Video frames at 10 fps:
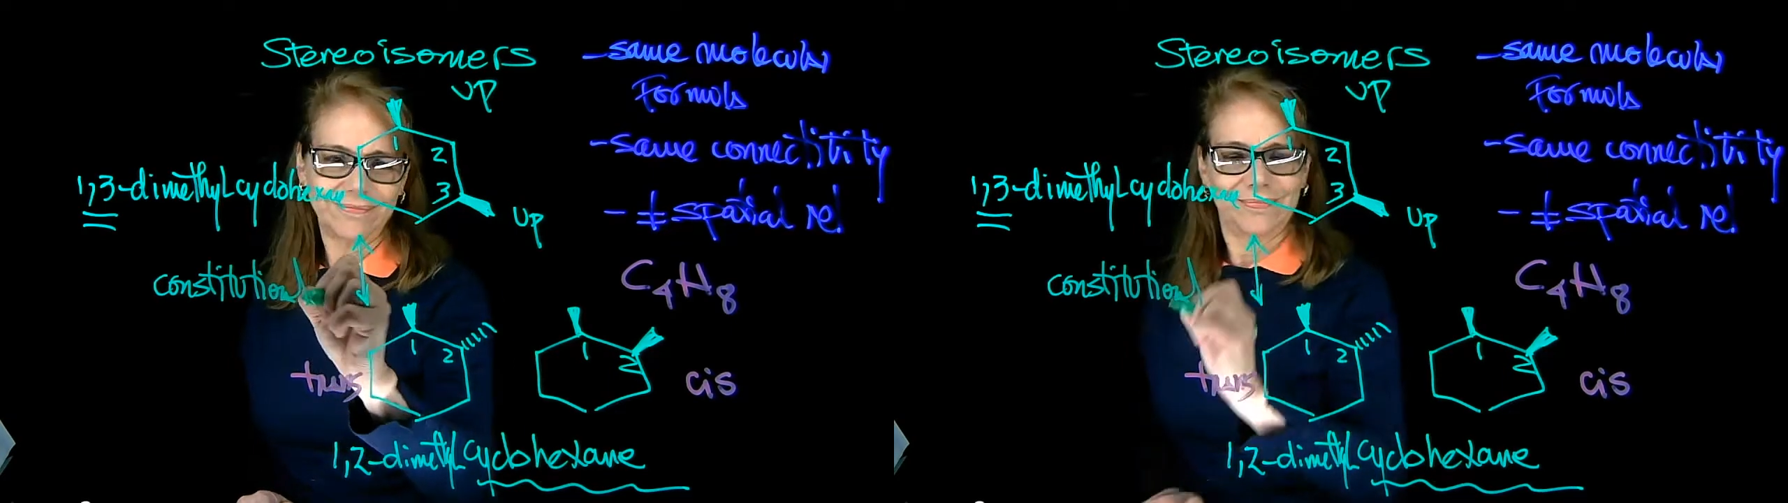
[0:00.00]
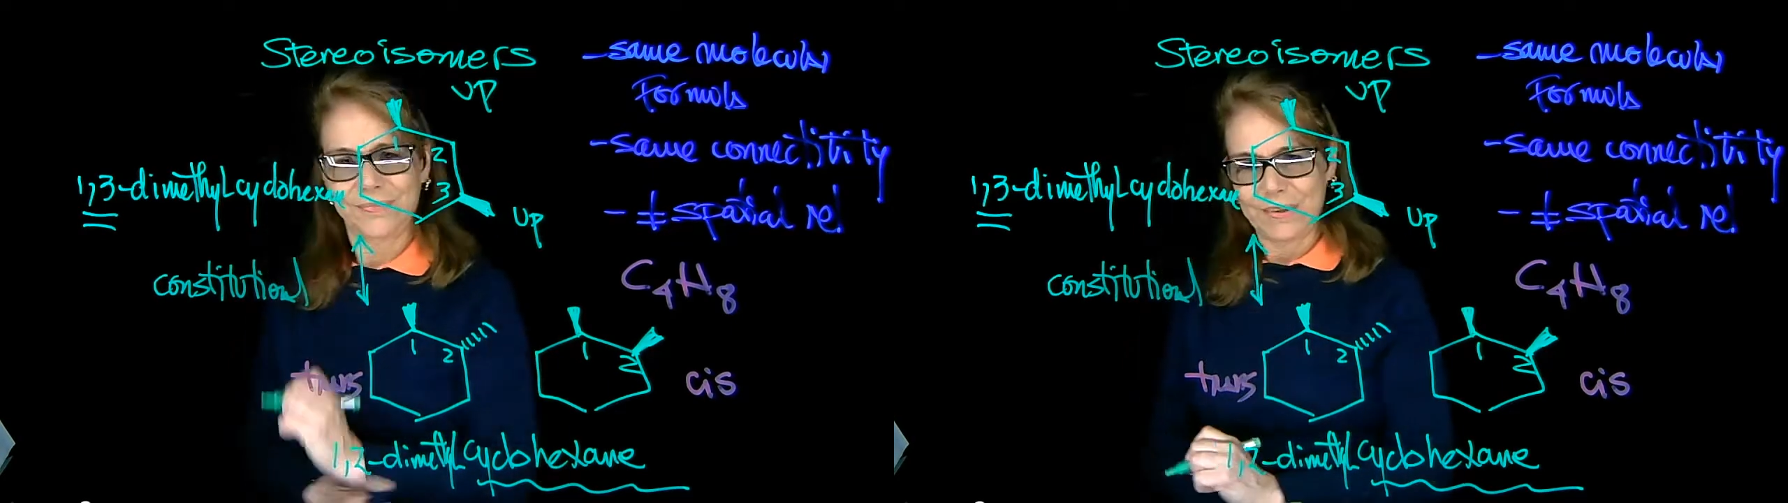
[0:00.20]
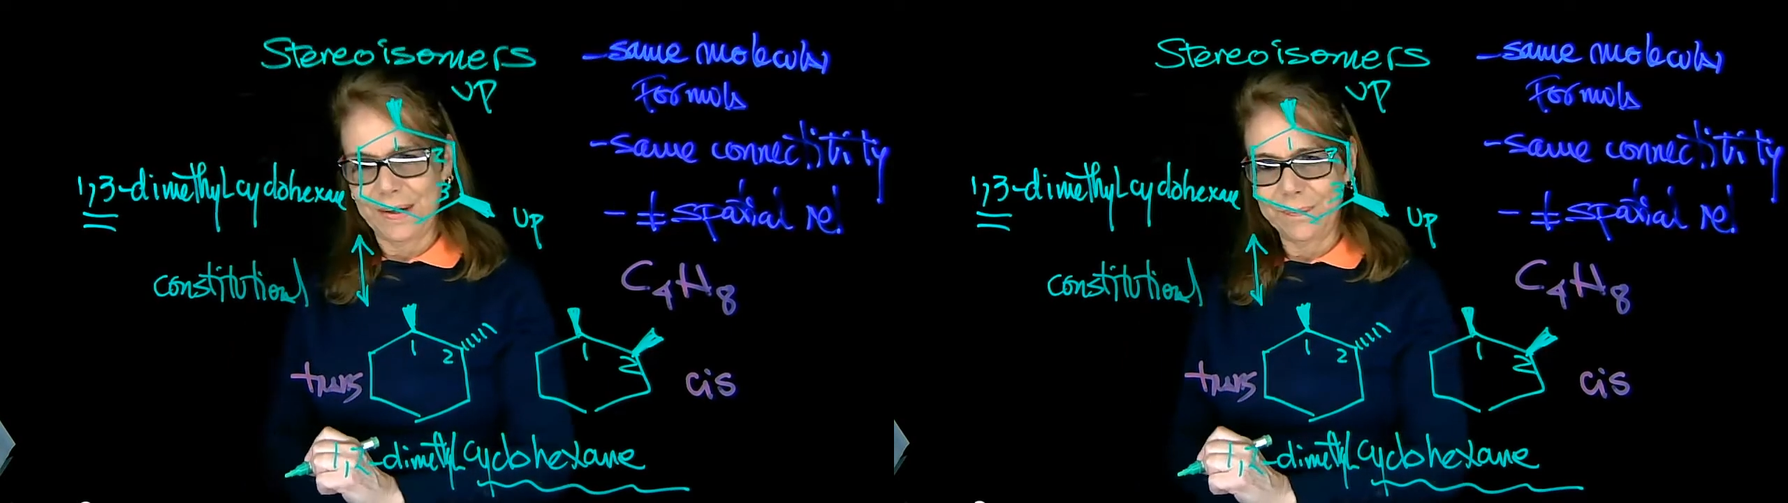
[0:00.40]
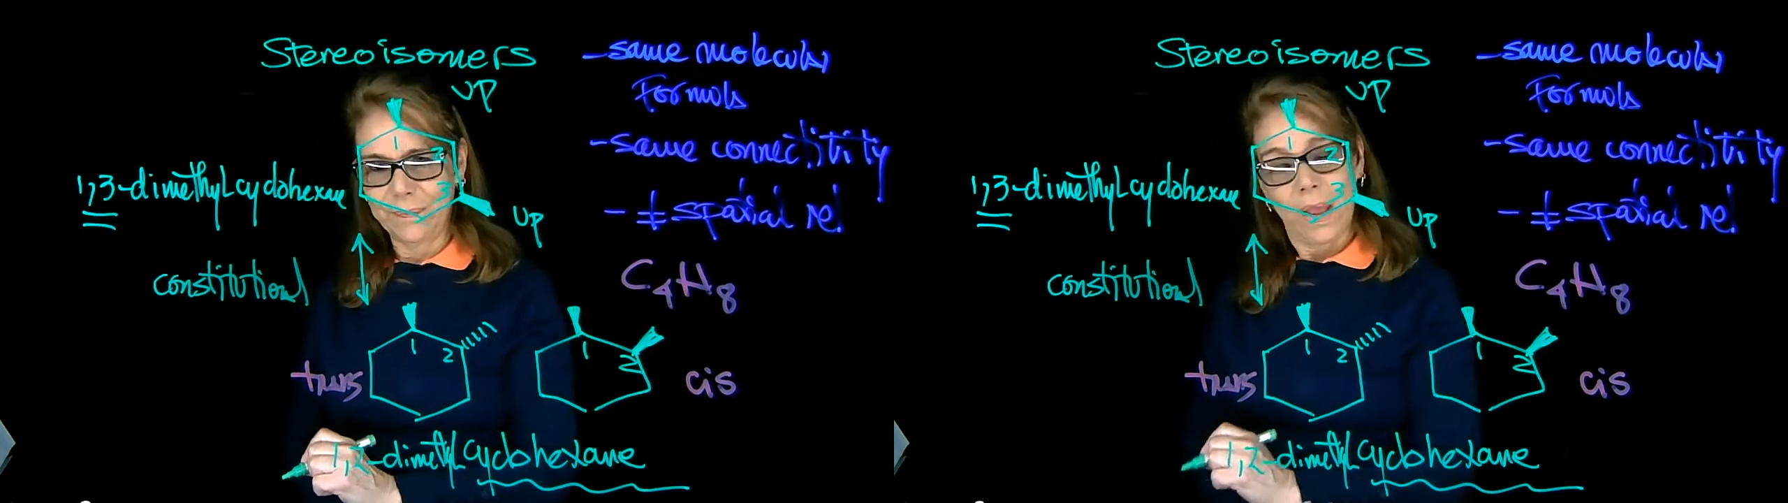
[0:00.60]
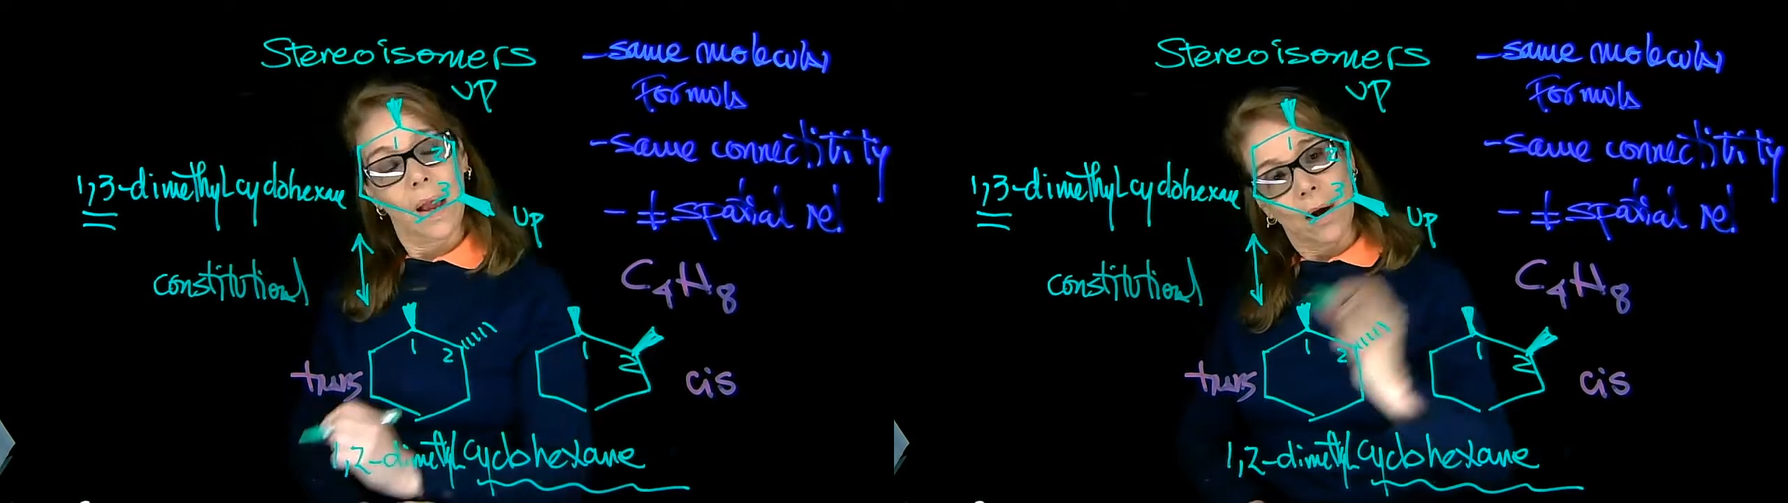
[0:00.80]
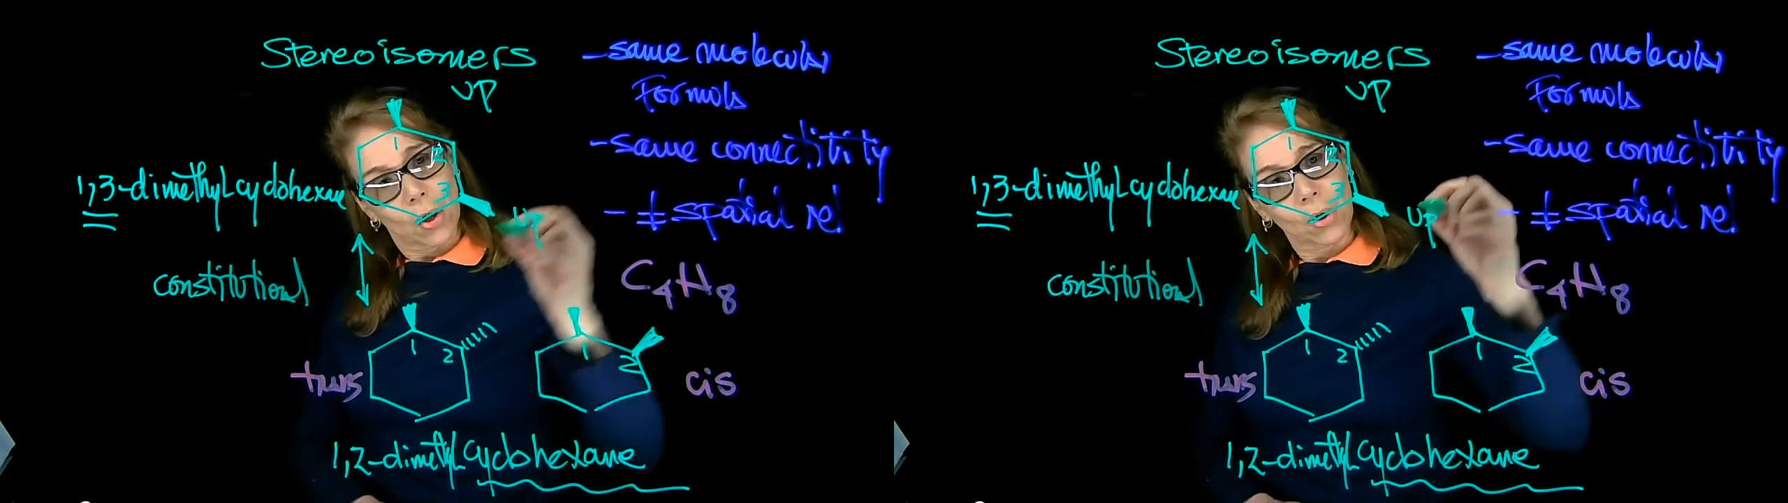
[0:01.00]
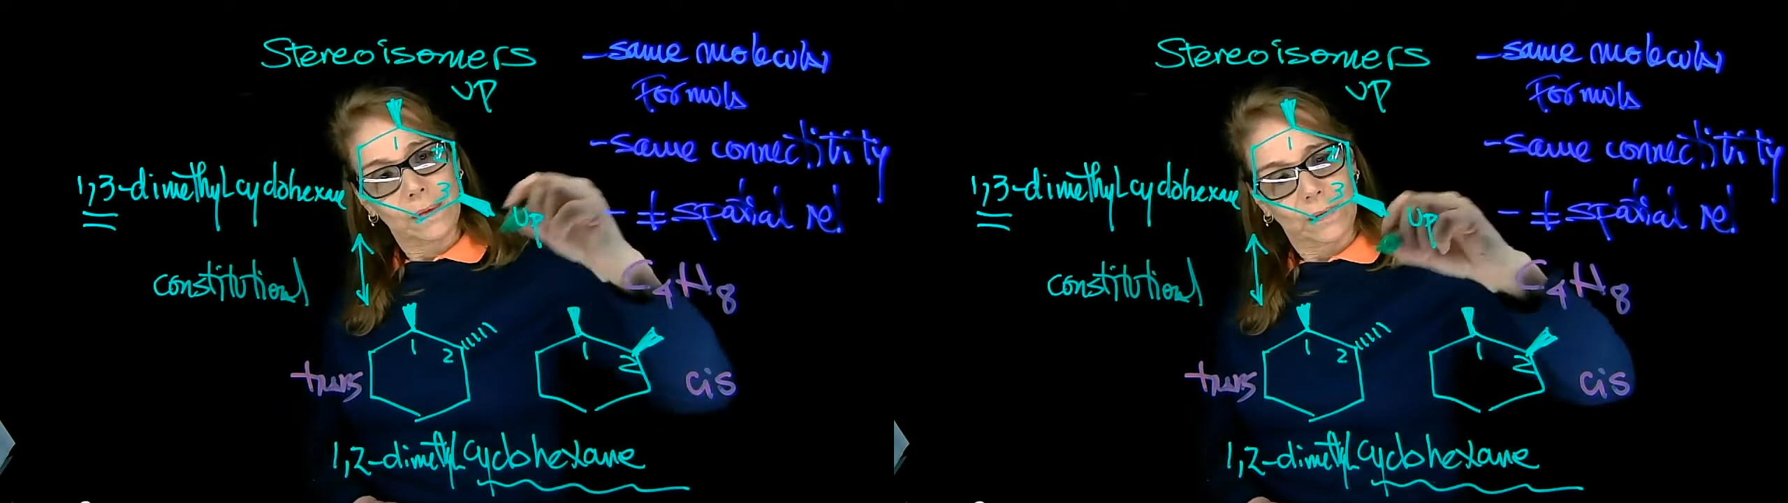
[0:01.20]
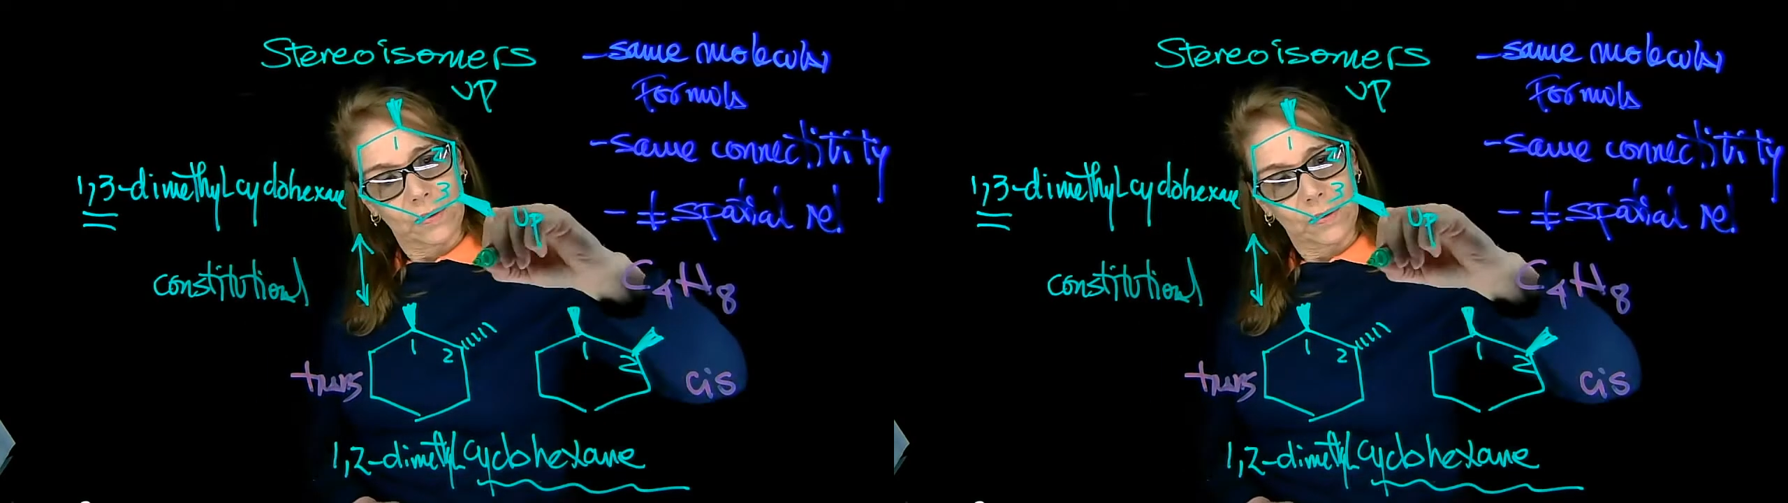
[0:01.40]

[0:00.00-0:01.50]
Right? Also,